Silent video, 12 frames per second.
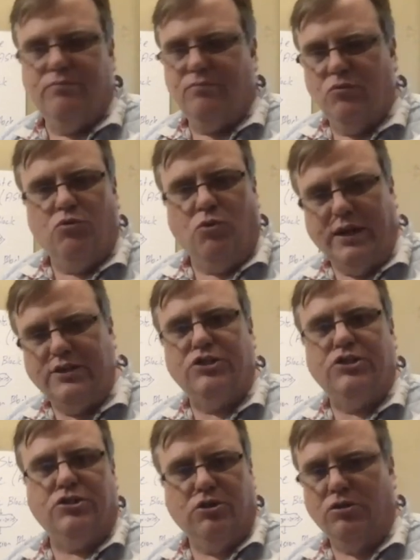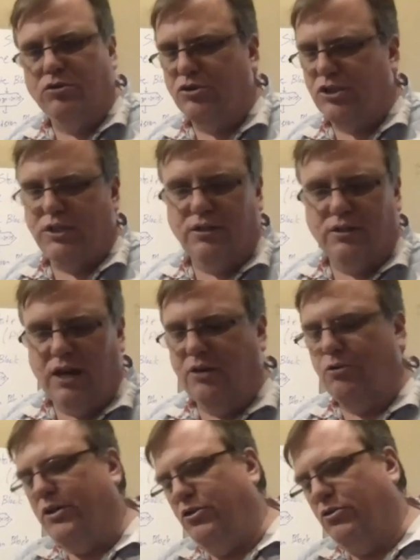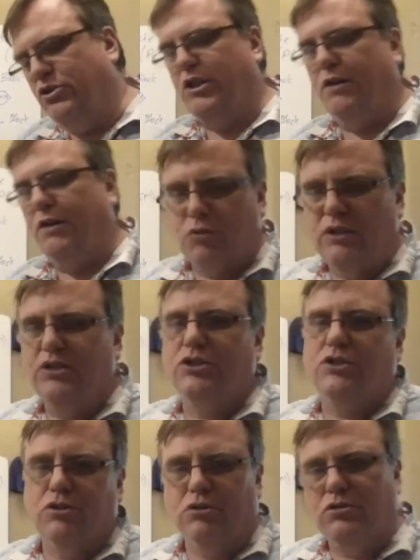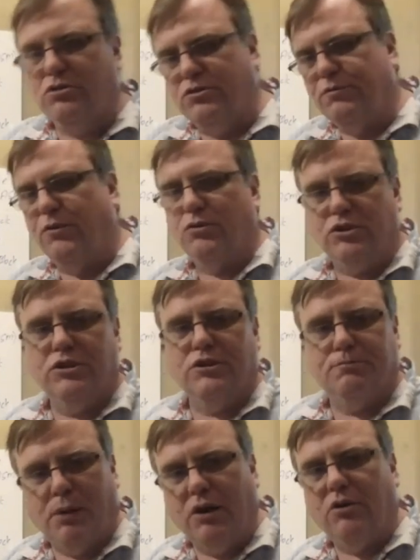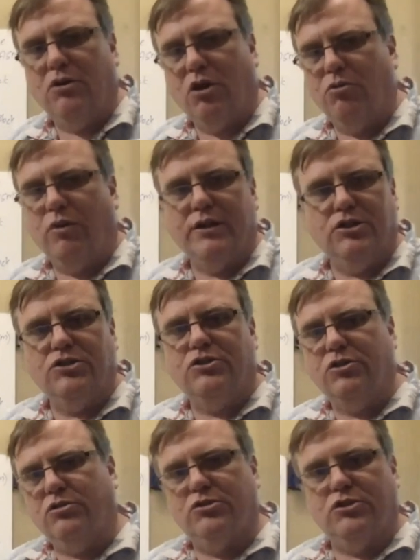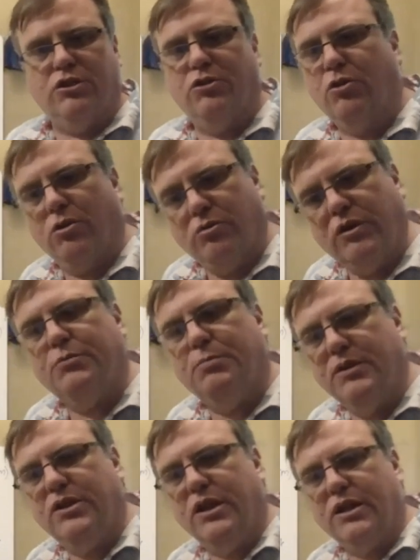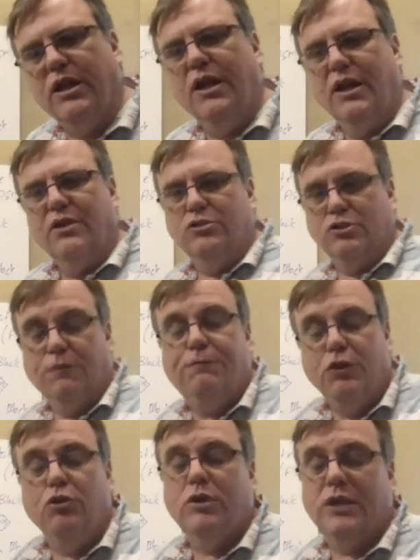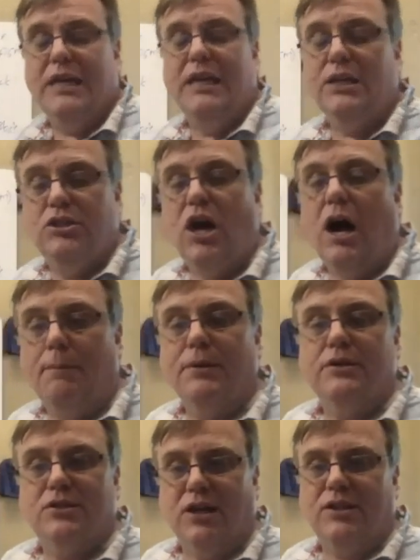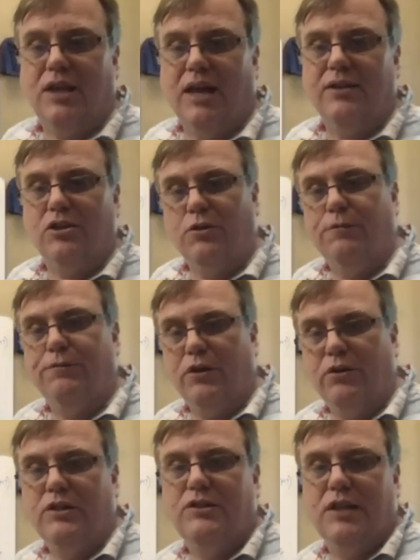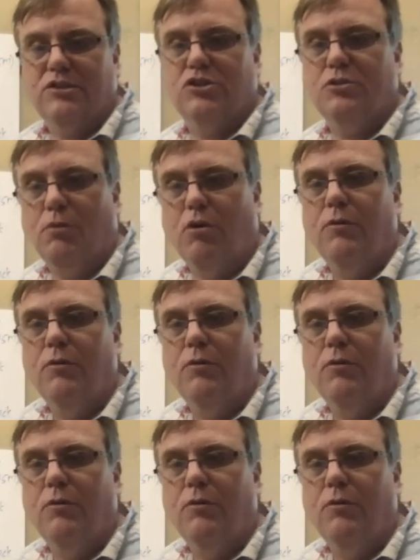Registers, and how do I do shift registers versus parallel registers and their arithmetic? There's a few key topics like that that are very testable.